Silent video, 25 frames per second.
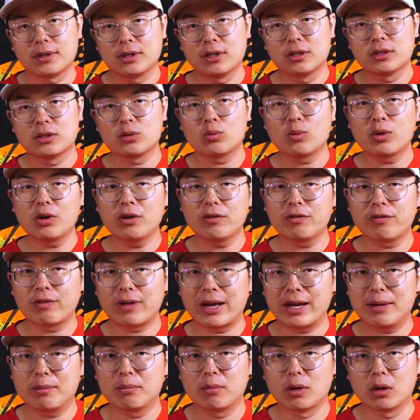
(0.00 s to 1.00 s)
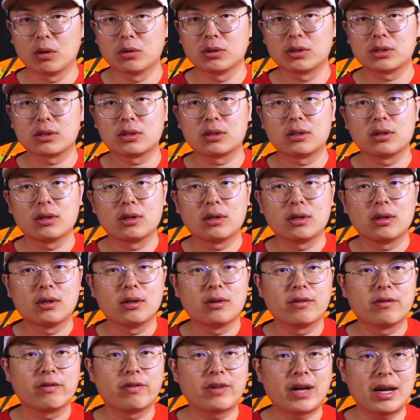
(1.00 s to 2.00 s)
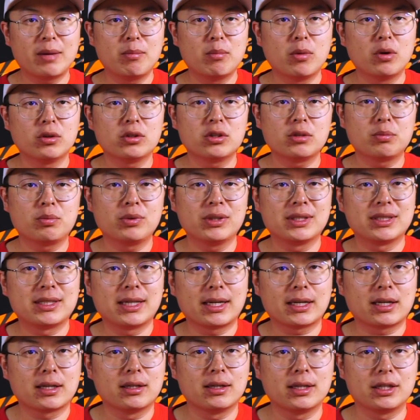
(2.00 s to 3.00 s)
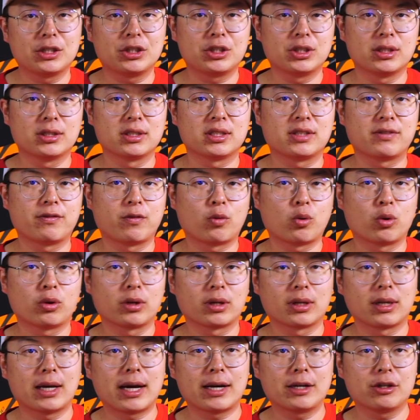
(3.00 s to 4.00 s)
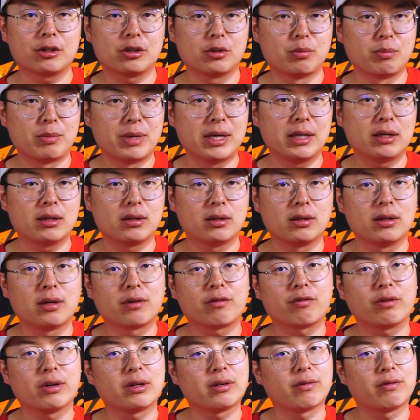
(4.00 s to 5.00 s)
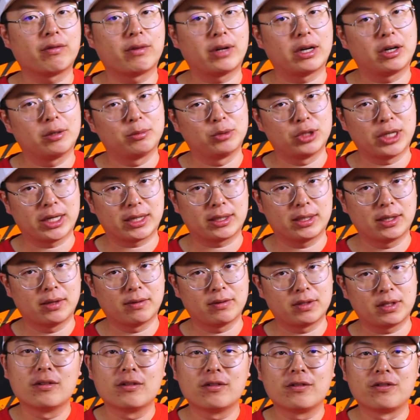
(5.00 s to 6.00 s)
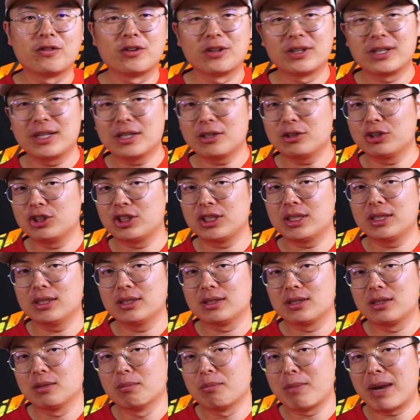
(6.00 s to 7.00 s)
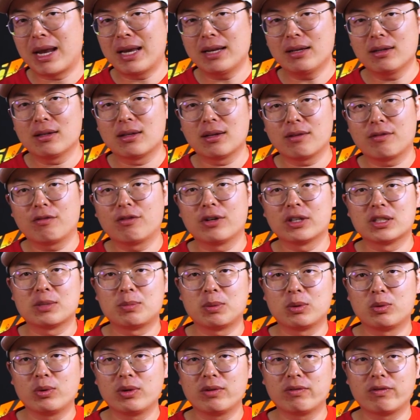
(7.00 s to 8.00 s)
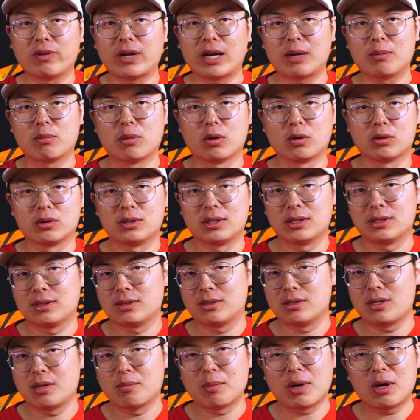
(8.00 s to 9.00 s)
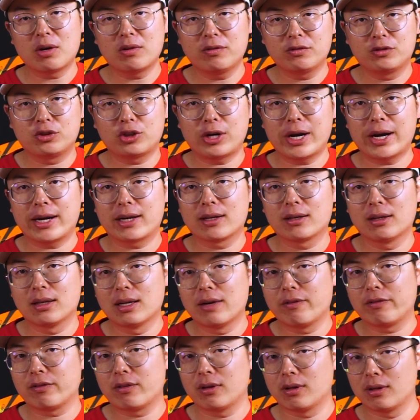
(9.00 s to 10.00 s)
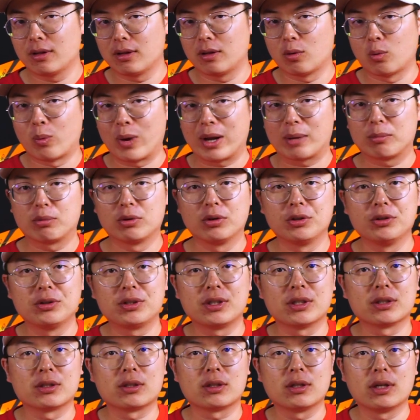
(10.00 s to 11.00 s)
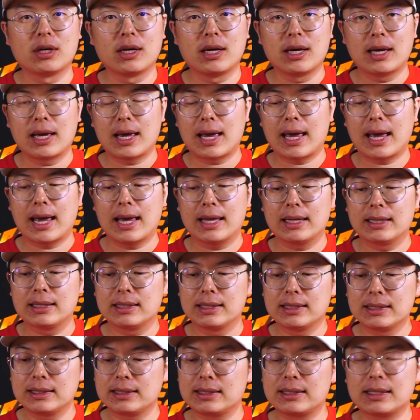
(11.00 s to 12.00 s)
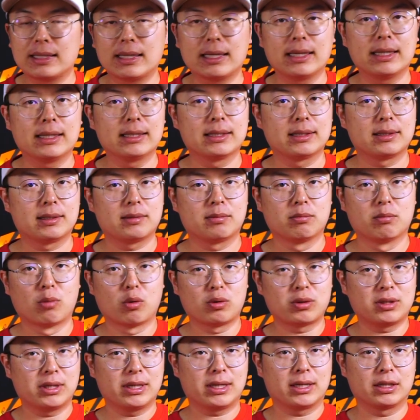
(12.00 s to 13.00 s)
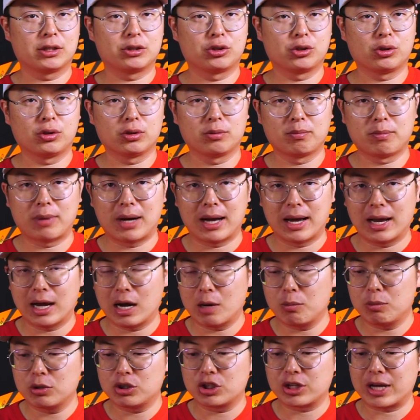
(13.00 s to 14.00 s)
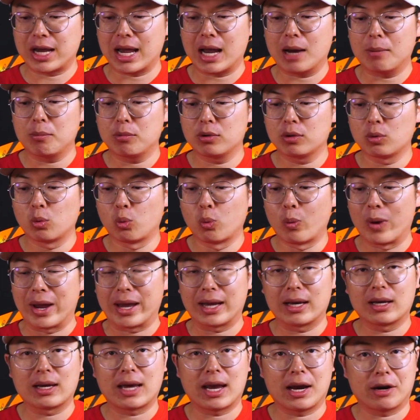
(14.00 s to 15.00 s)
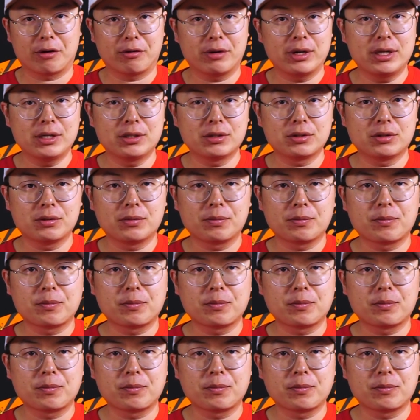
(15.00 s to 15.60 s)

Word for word: So what are flight modes? Flight modes are preset conditions for the glider to meet different flight objectives. For DLGs, the main difference between flight modes is the amount of drag and lift the wing produces, and this is mostly controlled by how much camber the wing carries